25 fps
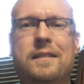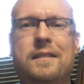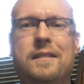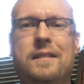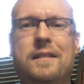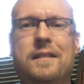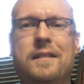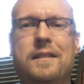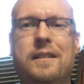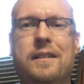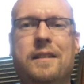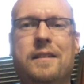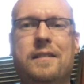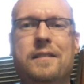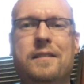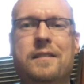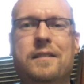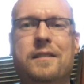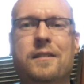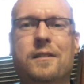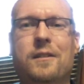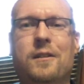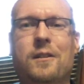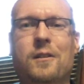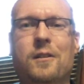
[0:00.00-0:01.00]

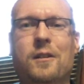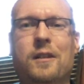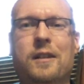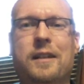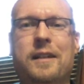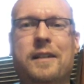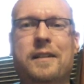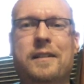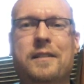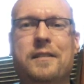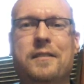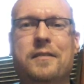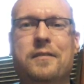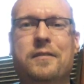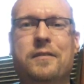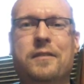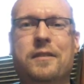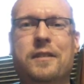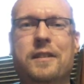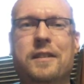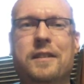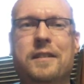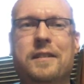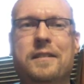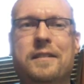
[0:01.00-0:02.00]
They're all kind
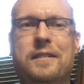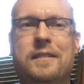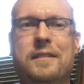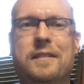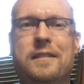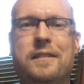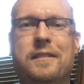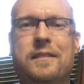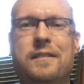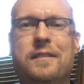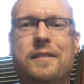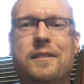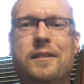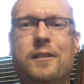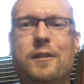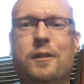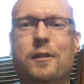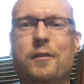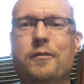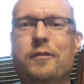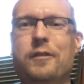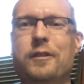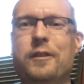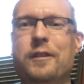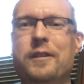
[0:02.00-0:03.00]
of they're
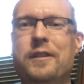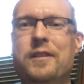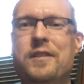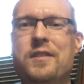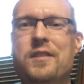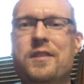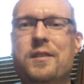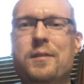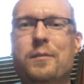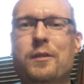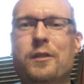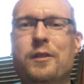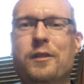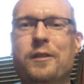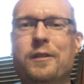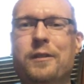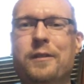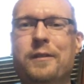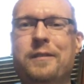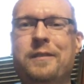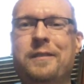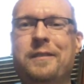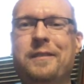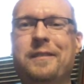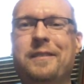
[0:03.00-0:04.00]
all very similar.
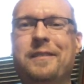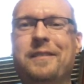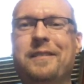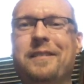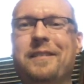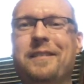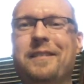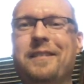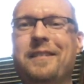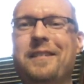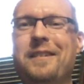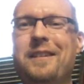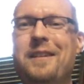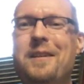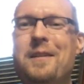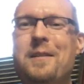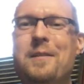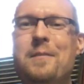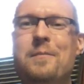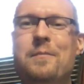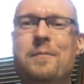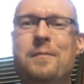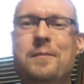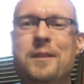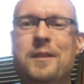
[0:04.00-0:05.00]

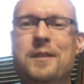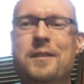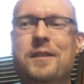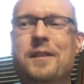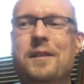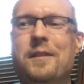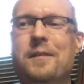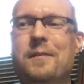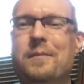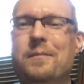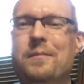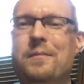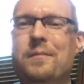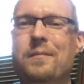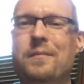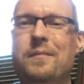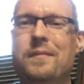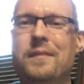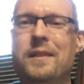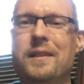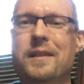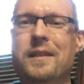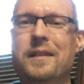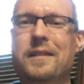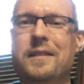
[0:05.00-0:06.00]
So
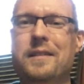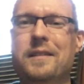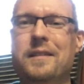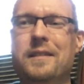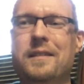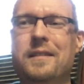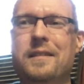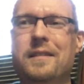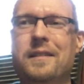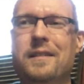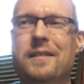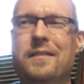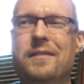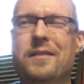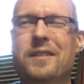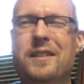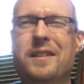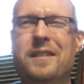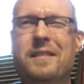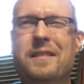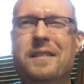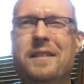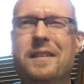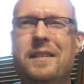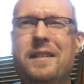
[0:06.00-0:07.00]
I
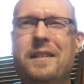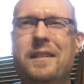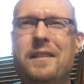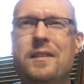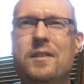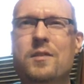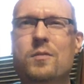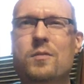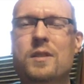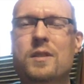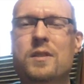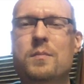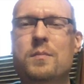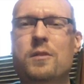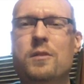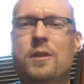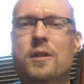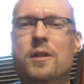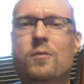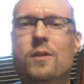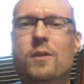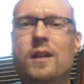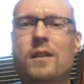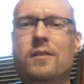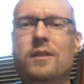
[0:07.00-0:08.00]
figured, this one's
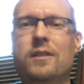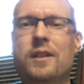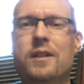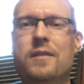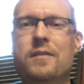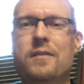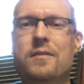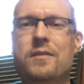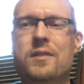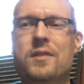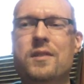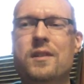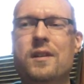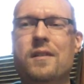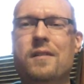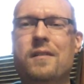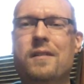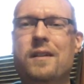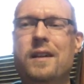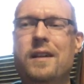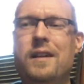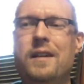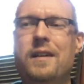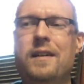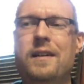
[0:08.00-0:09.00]
pretty well known, so
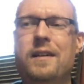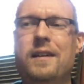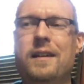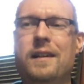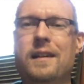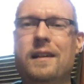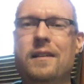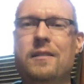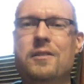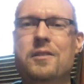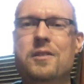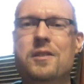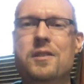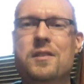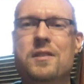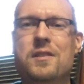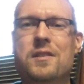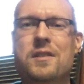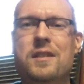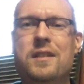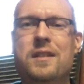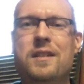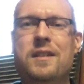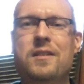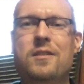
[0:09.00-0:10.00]
I'll
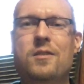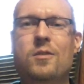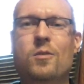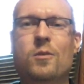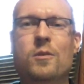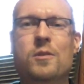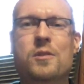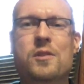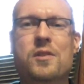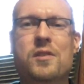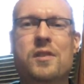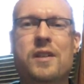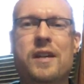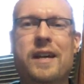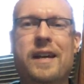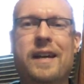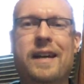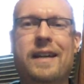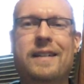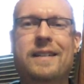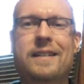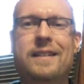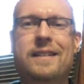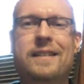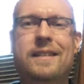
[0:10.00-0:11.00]
just endorse
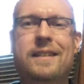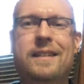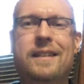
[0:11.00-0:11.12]
that.